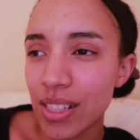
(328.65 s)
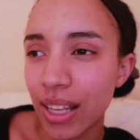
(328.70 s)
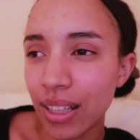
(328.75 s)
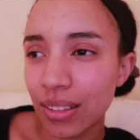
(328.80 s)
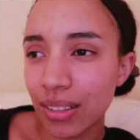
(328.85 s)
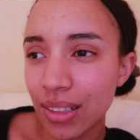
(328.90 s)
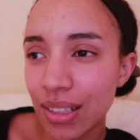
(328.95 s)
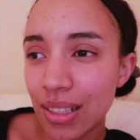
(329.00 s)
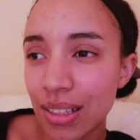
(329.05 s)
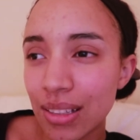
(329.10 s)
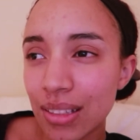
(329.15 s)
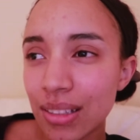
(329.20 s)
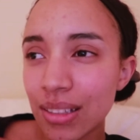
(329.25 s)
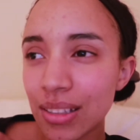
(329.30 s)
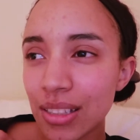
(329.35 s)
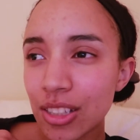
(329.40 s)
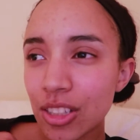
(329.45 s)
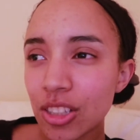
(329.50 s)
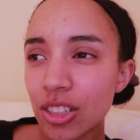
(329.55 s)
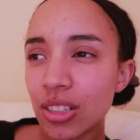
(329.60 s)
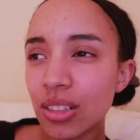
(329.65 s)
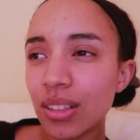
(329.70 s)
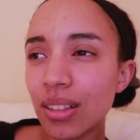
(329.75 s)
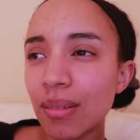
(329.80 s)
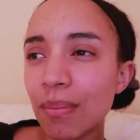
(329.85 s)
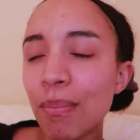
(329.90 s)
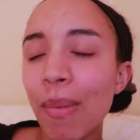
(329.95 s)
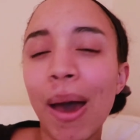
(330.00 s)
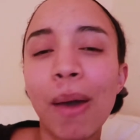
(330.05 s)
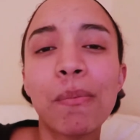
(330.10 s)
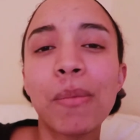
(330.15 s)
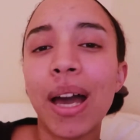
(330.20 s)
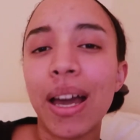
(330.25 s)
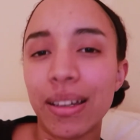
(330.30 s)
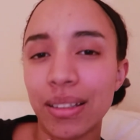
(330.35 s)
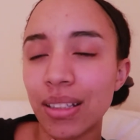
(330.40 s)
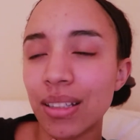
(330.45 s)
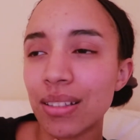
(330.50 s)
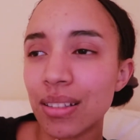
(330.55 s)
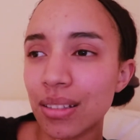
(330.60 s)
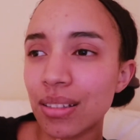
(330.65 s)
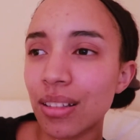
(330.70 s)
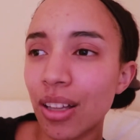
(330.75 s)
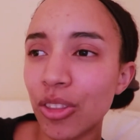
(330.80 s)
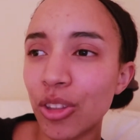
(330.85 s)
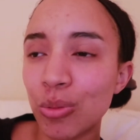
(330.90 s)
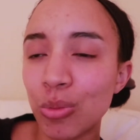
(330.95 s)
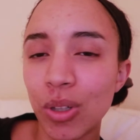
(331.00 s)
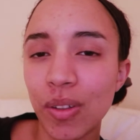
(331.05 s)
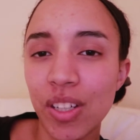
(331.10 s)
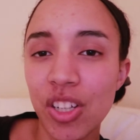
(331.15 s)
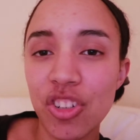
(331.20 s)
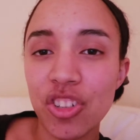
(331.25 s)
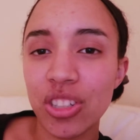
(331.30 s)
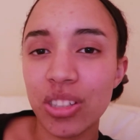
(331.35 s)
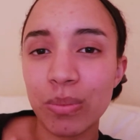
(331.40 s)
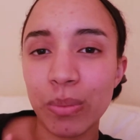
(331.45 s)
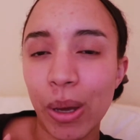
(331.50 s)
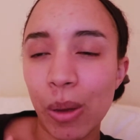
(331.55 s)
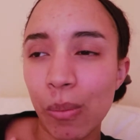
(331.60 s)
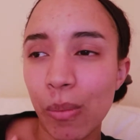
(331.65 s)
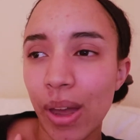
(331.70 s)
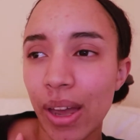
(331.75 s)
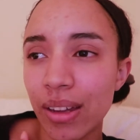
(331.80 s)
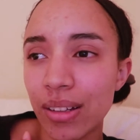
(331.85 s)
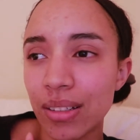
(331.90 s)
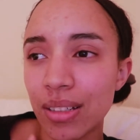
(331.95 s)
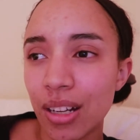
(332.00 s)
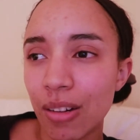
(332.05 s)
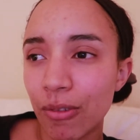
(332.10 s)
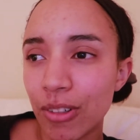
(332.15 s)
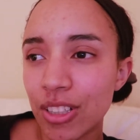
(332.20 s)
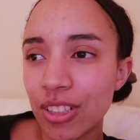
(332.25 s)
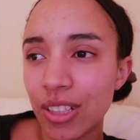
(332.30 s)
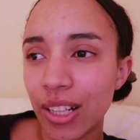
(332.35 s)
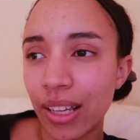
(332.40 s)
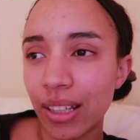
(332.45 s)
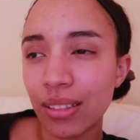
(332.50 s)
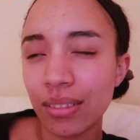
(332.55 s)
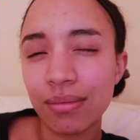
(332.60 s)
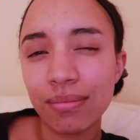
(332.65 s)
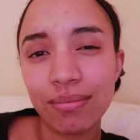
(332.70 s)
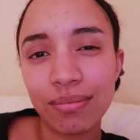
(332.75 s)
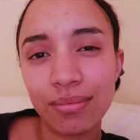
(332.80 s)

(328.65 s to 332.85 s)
Like, it's my mind, it's not the movie, it's just my mind, and I was like